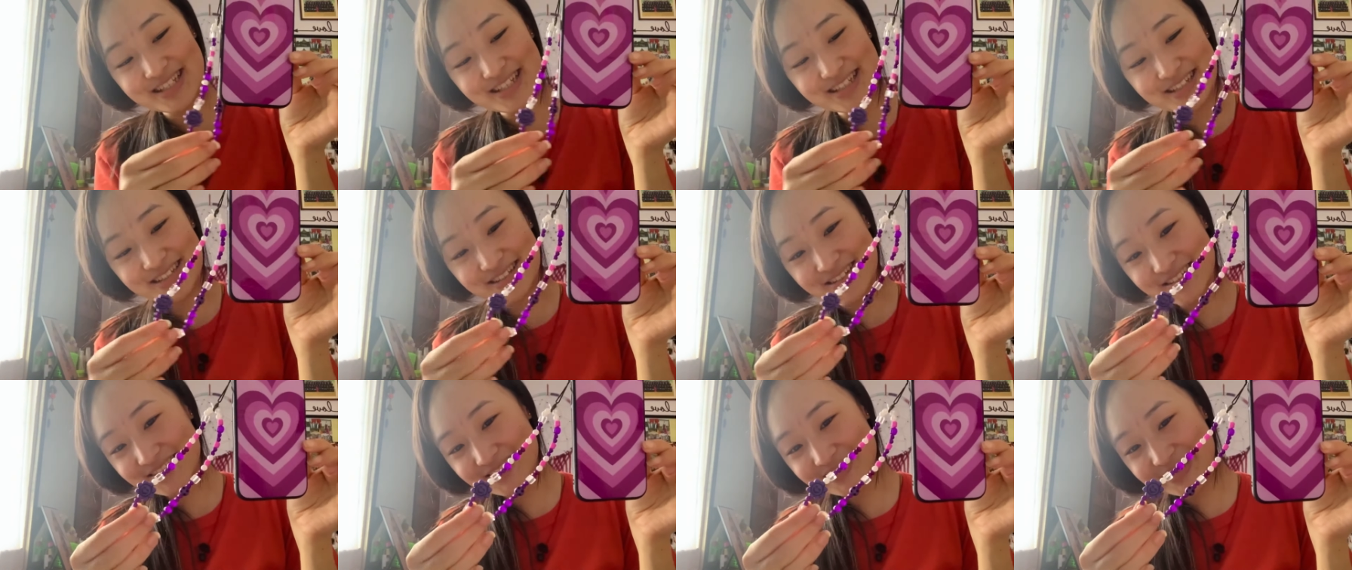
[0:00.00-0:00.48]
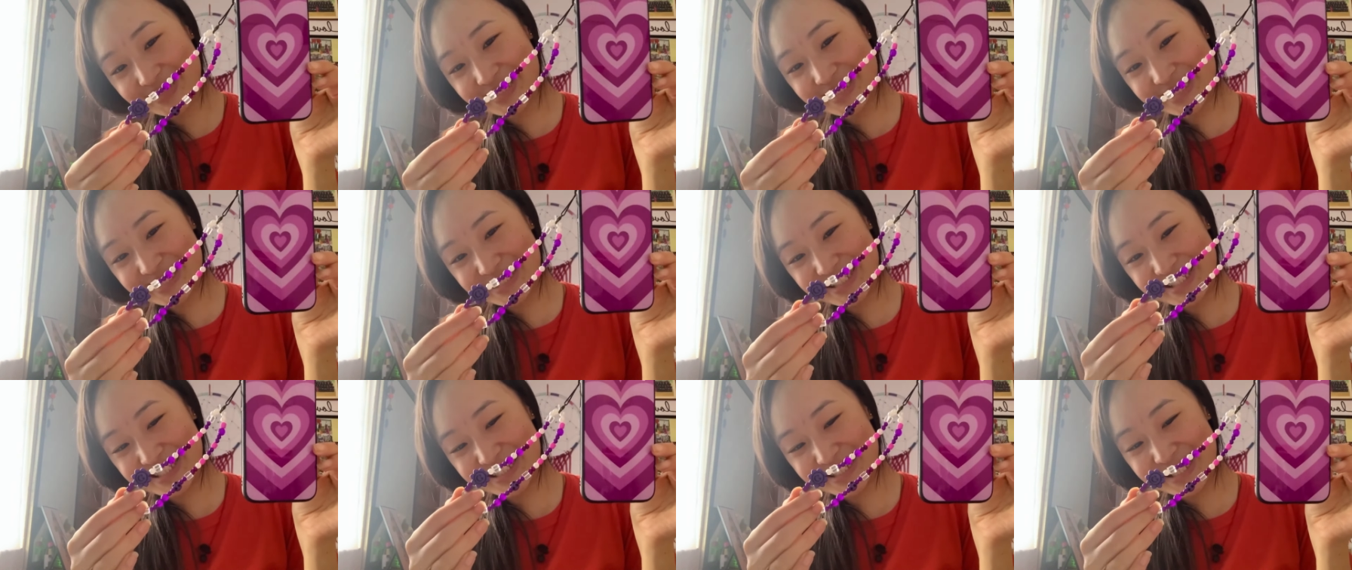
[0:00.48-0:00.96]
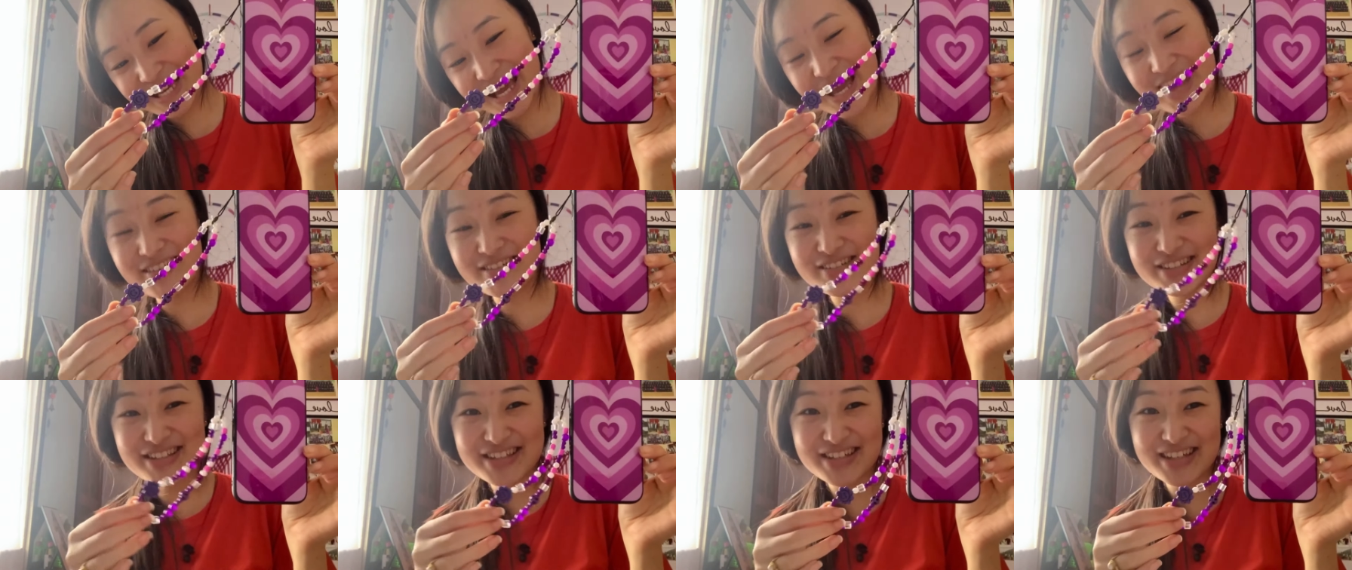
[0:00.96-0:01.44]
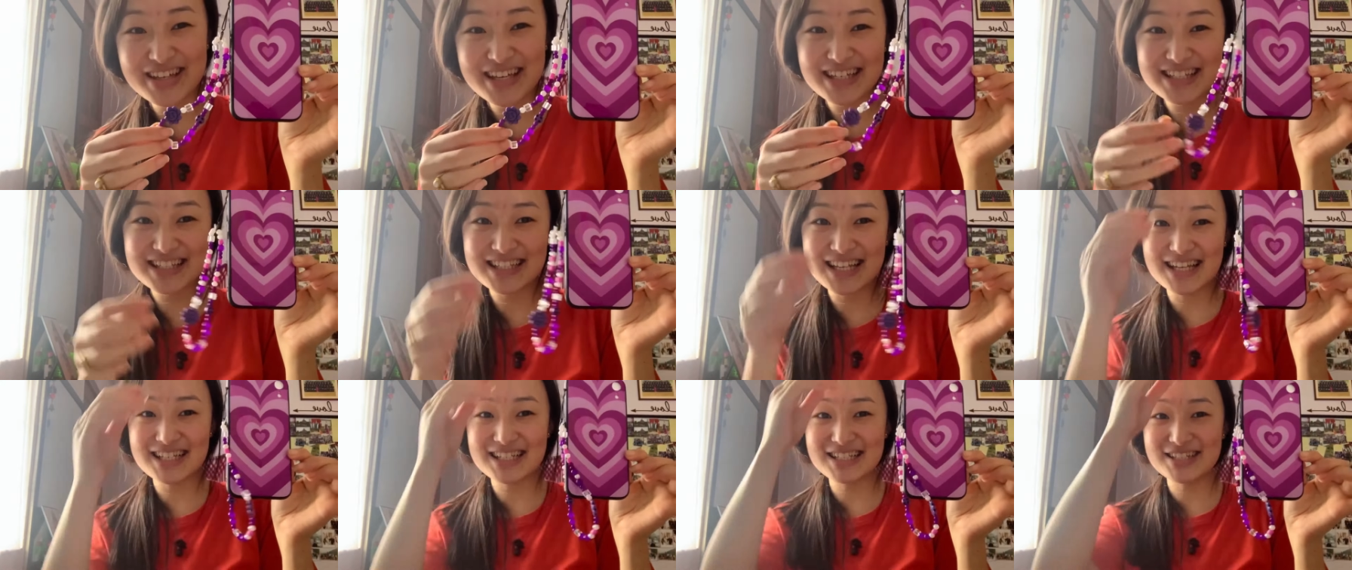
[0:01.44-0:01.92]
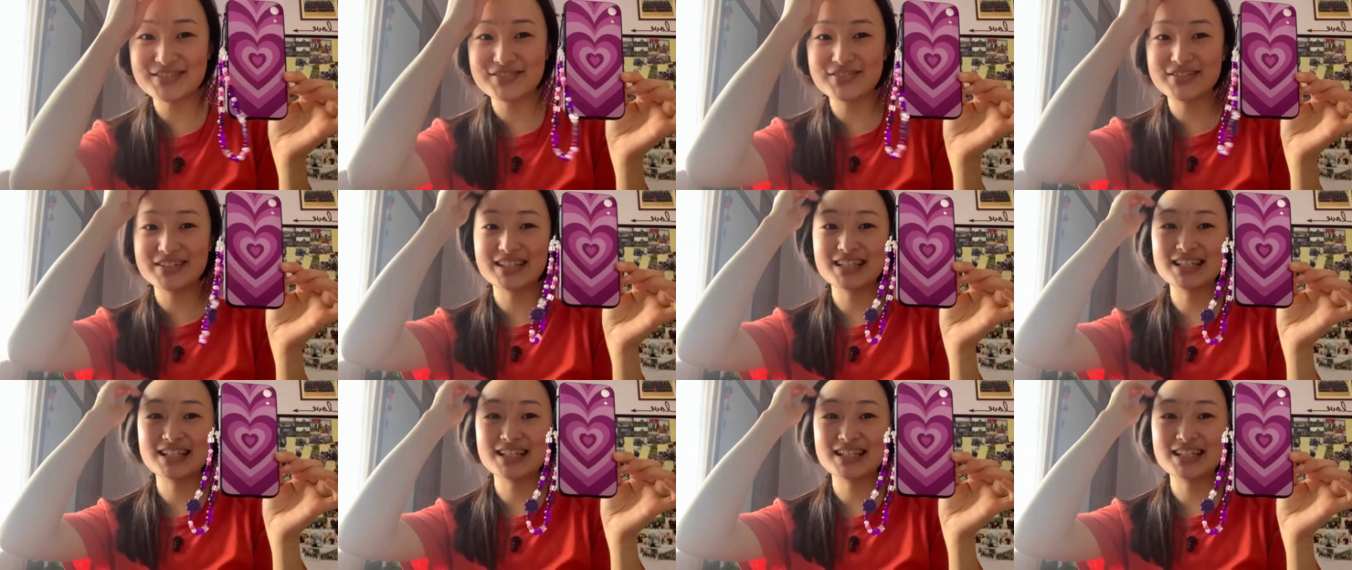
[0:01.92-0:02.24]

i was so excited for this